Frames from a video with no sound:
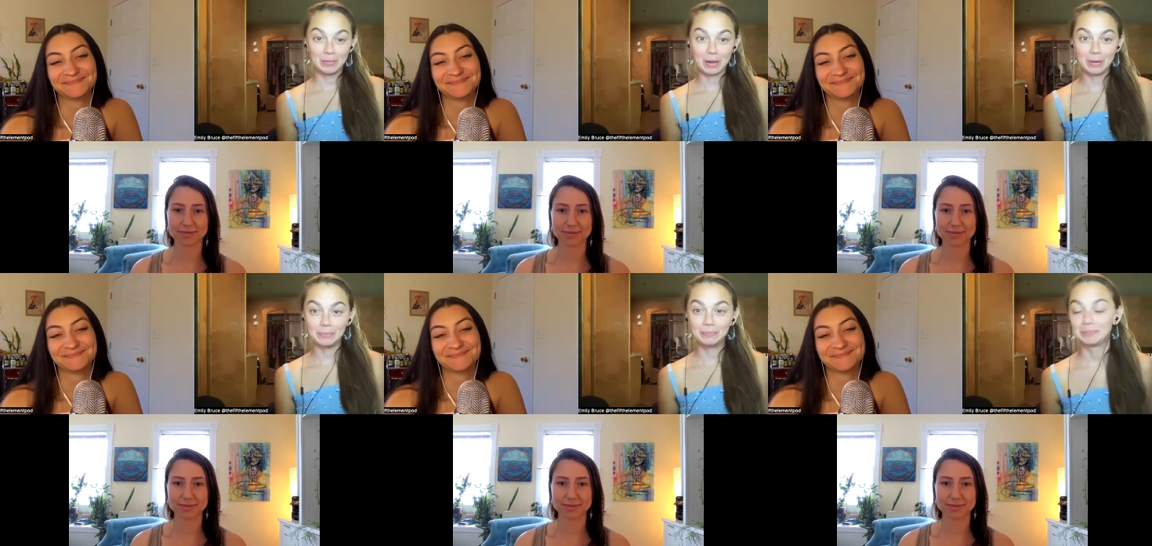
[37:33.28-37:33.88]

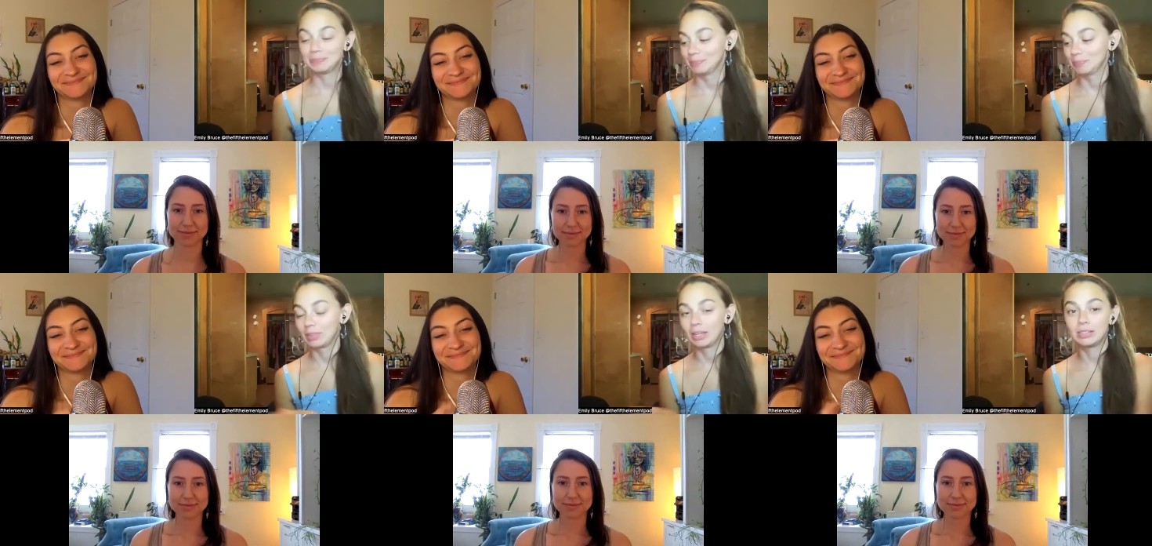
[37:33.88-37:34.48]
Speaker 1: Wow,
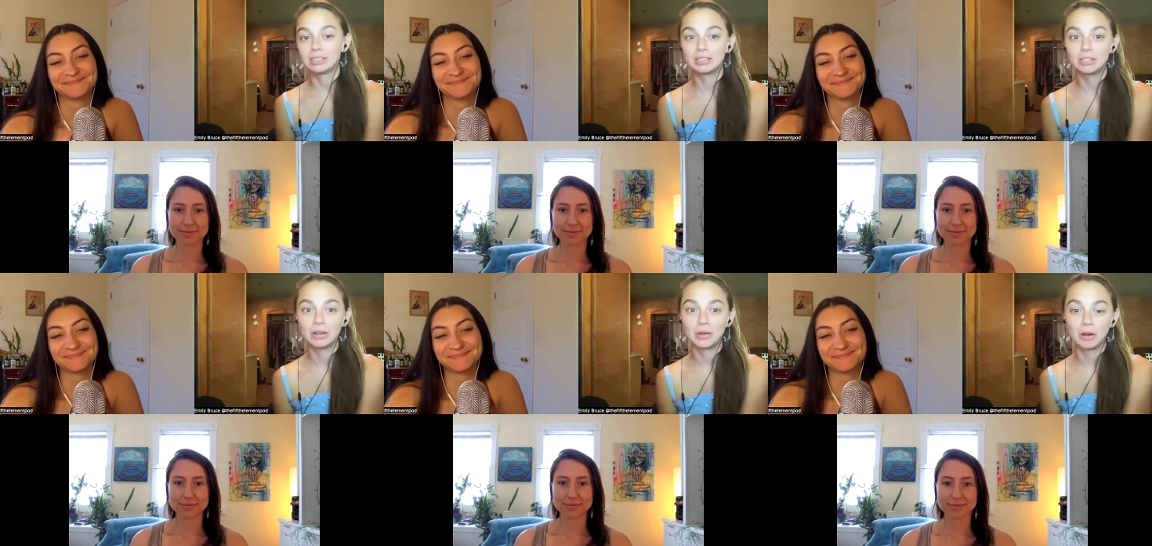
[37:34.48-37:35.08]
that's such
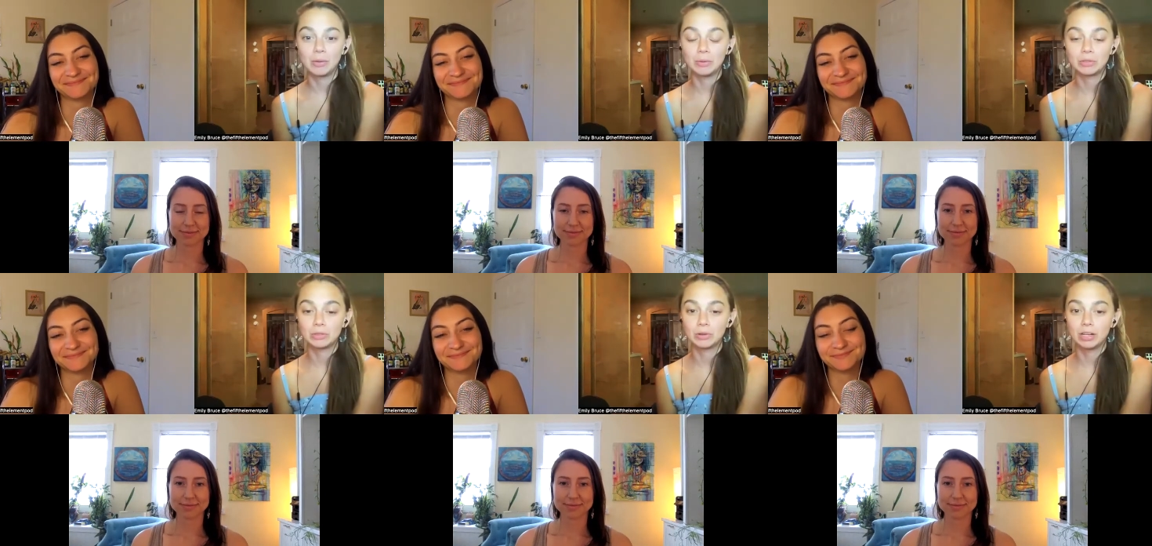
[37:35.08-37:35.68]
an incredible
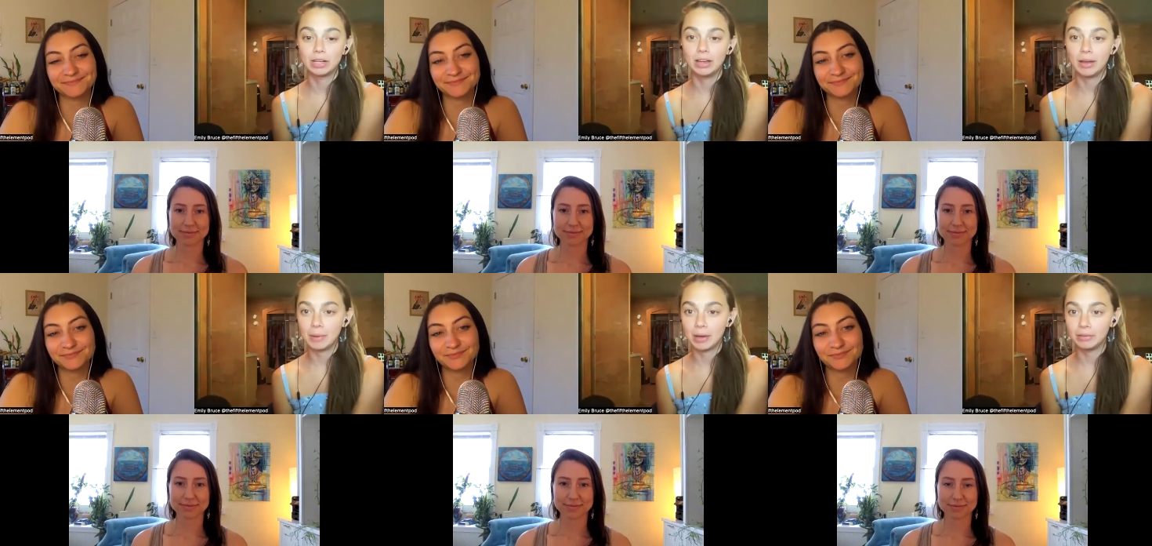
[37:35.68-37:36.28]
story
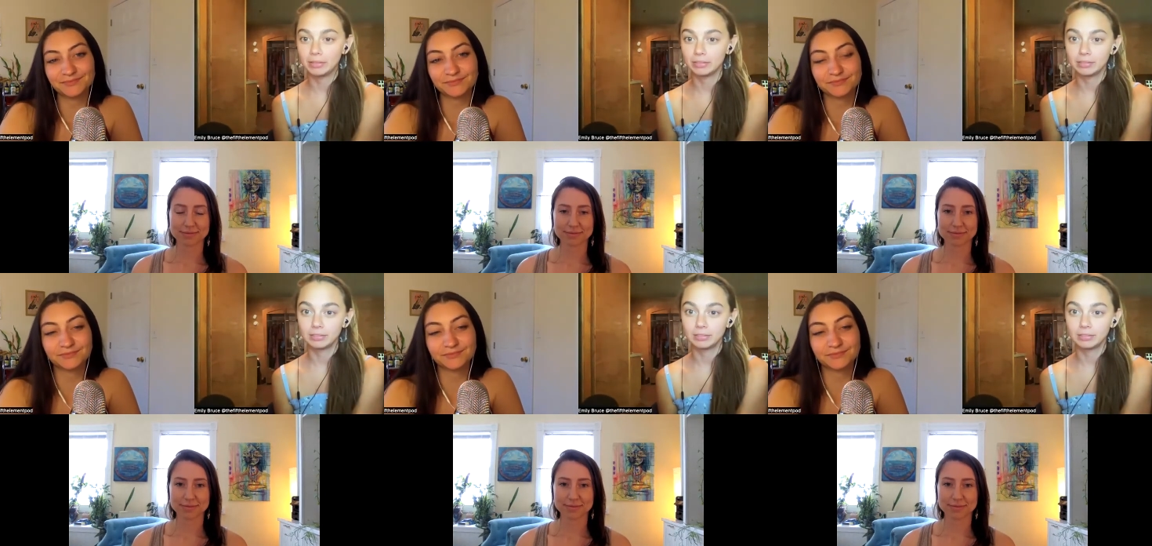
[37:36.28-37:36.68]
about